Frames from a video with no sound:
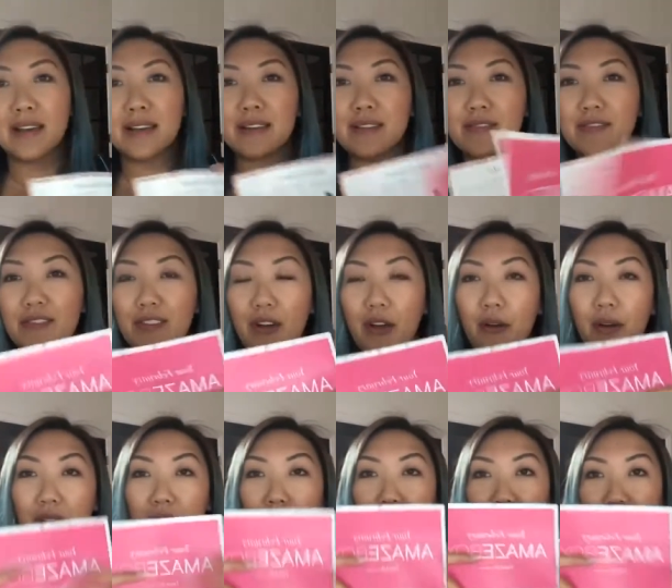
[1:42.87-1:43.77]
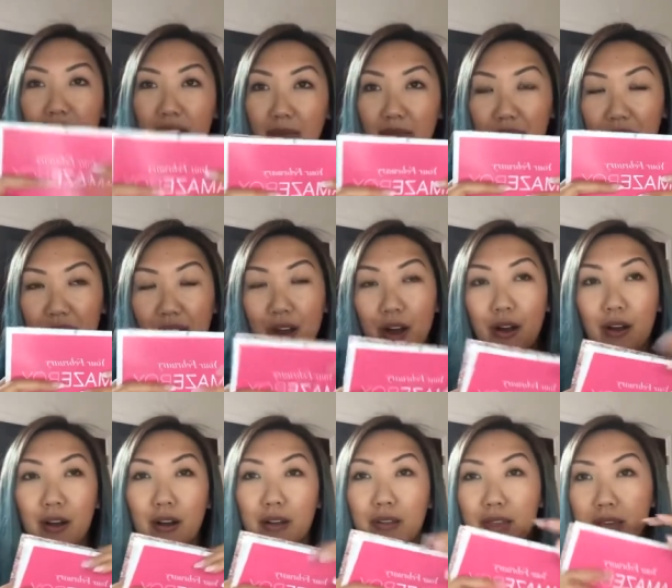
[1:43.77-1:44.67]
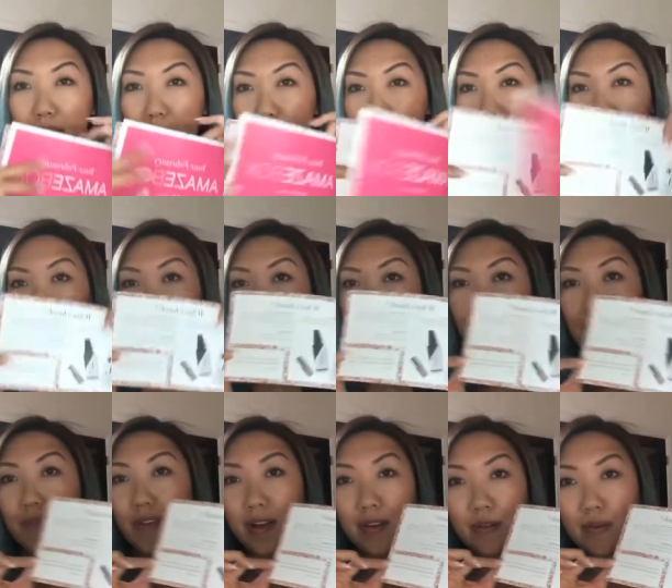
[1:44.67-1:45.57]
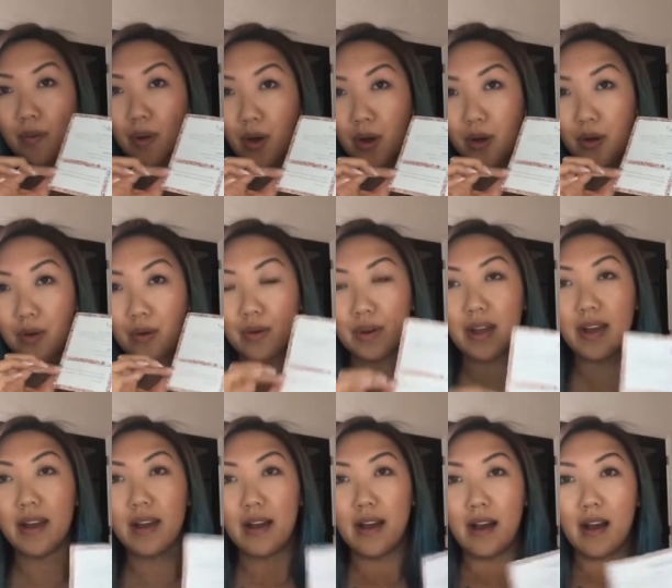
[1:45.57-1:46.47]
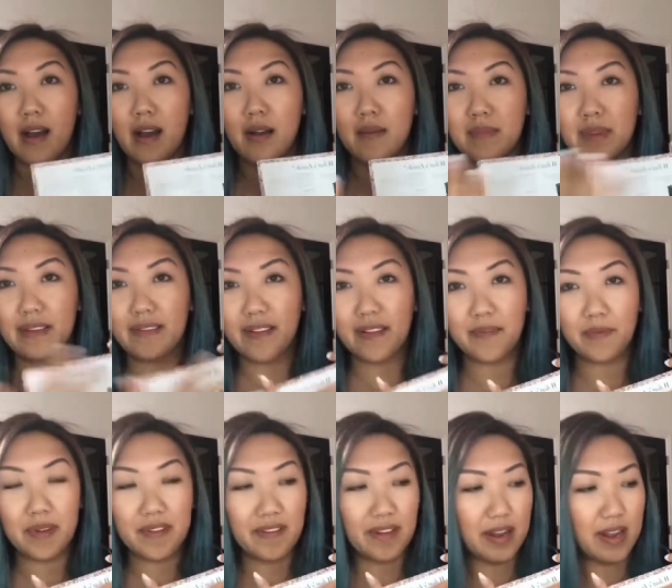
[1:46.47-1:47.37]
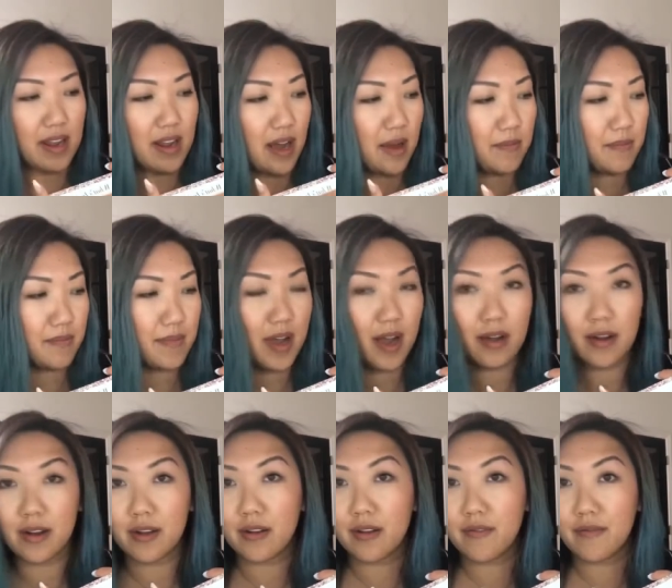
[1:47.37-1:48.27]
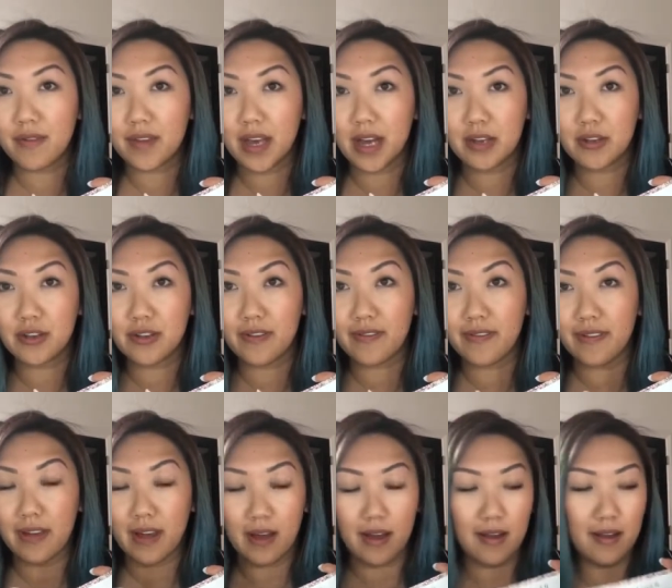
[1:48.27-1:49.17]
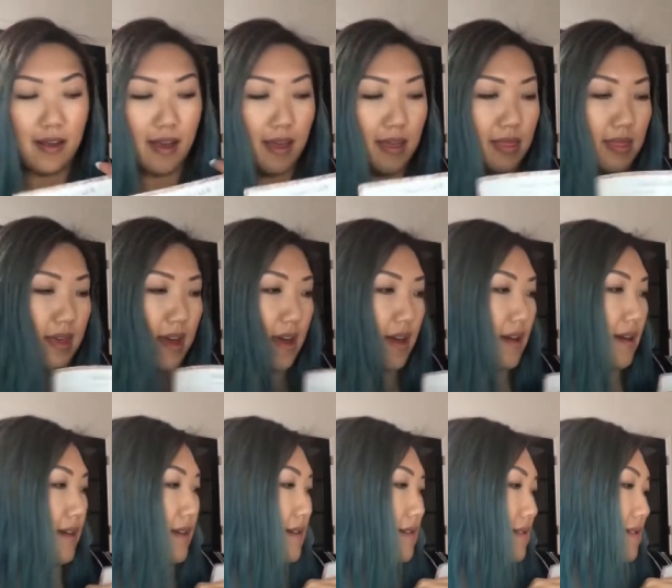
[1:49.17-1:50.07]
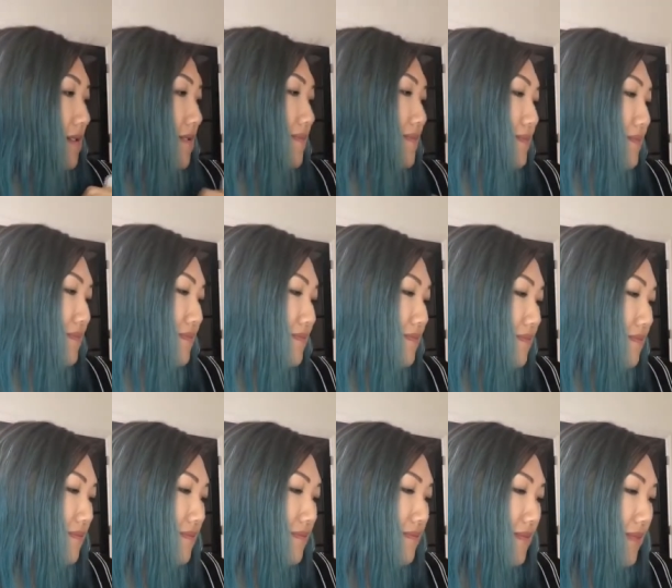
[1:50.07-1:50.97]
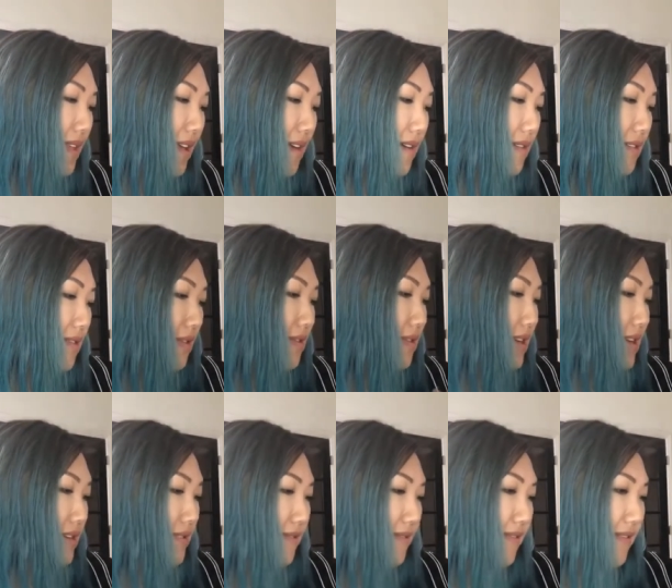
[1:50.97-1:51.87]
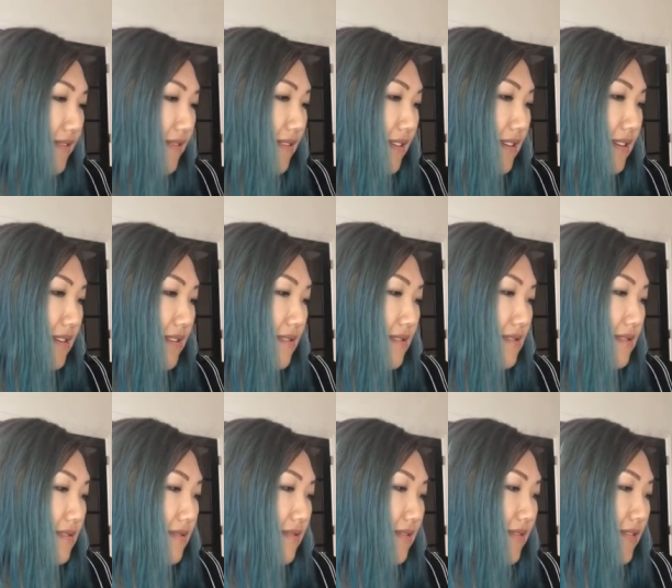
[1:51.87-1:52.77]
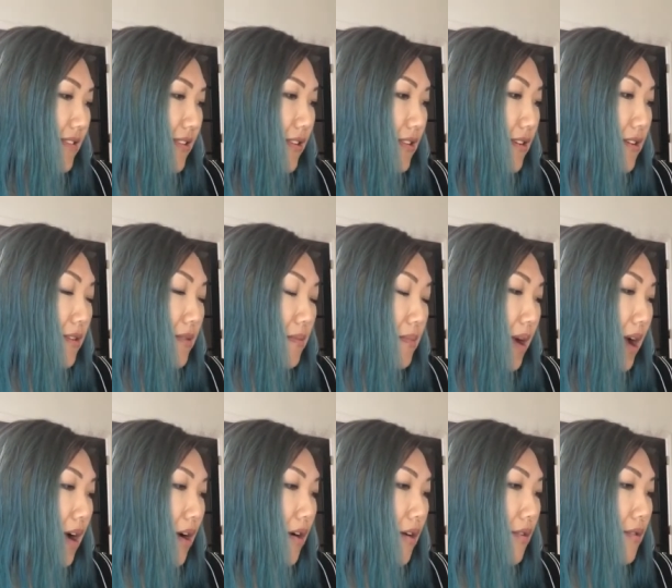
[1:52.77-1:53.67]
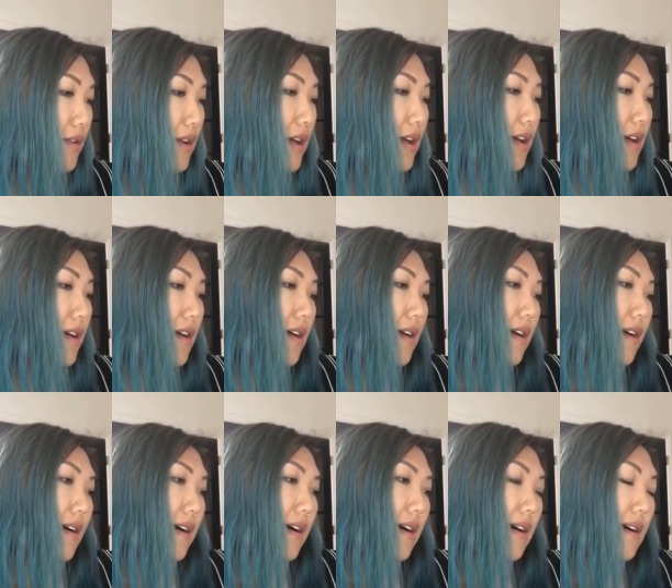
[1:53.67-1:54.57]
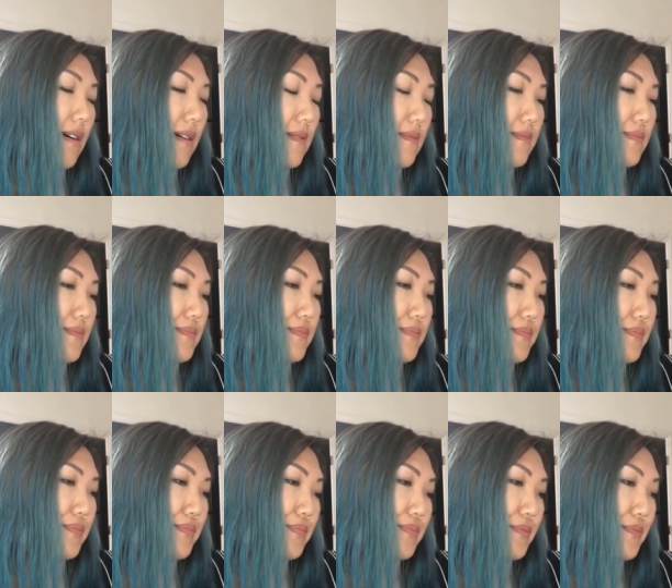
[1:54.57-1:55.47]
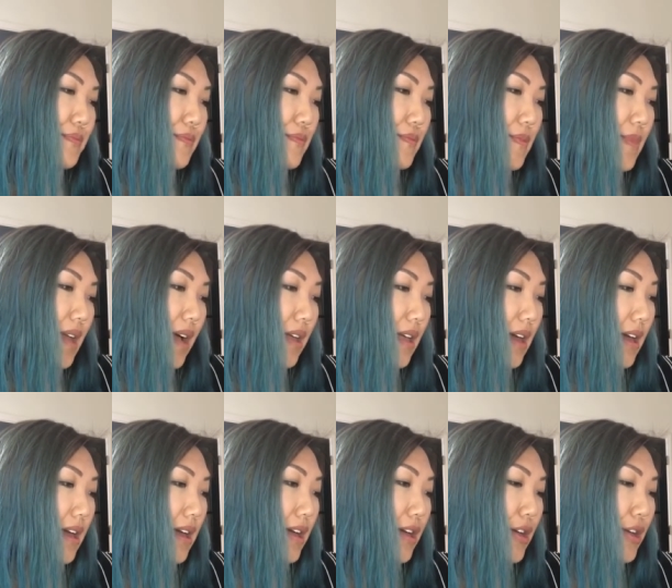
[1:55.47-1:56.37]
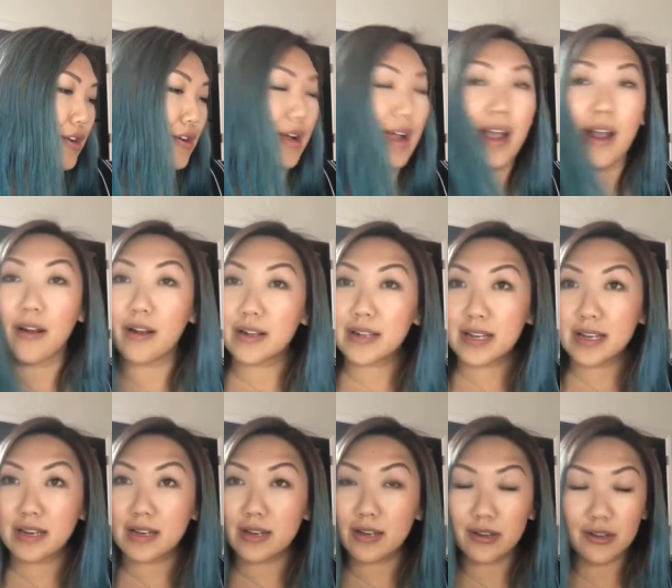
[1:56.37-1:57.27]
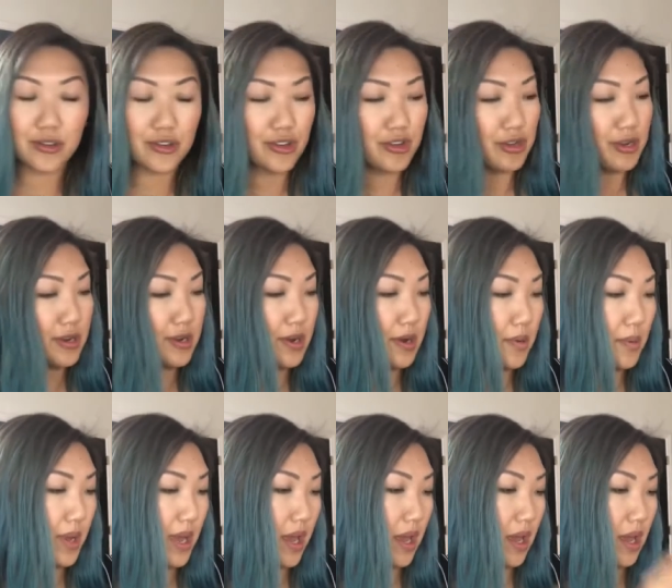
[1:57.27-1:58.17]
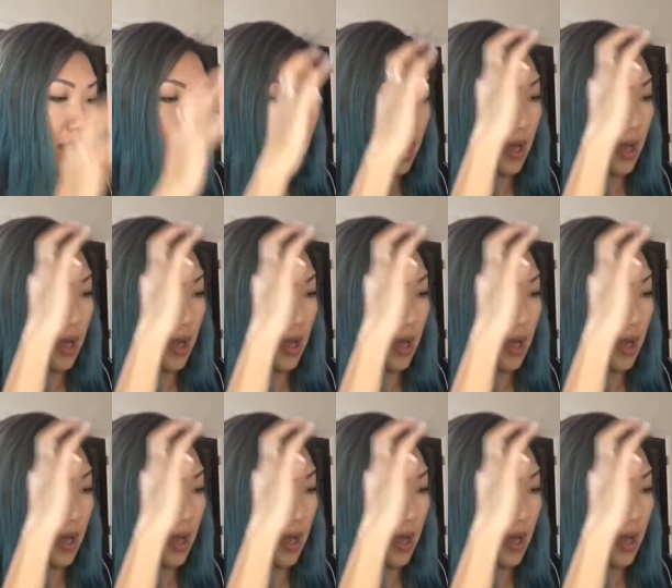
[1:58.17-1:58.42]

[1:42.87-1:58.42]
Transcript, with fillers: so it always comes with a card that has like a fun quote. Um, it says what's in it. I'm not gonna go over that just yet. And then this is talking about um, like your heritage, knowing